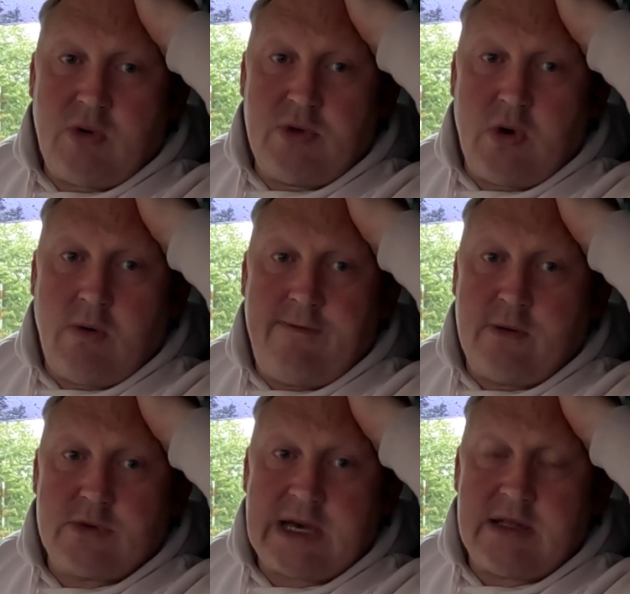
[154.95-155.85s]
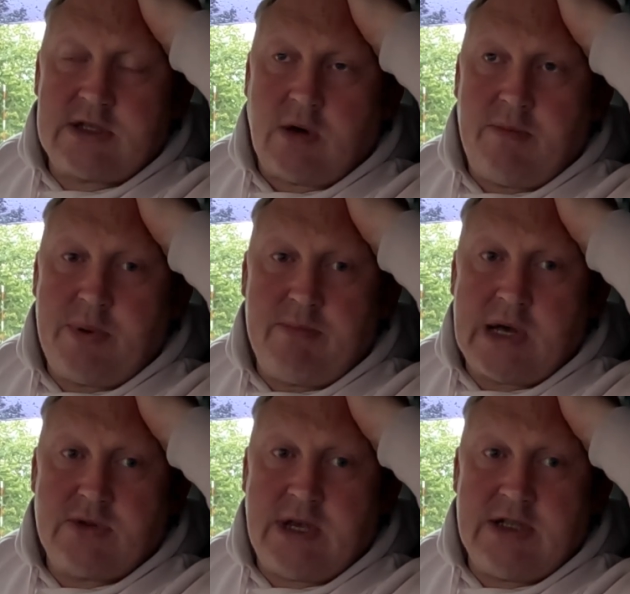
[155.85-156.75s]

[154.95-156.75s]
all the oil falls out the sump and blows the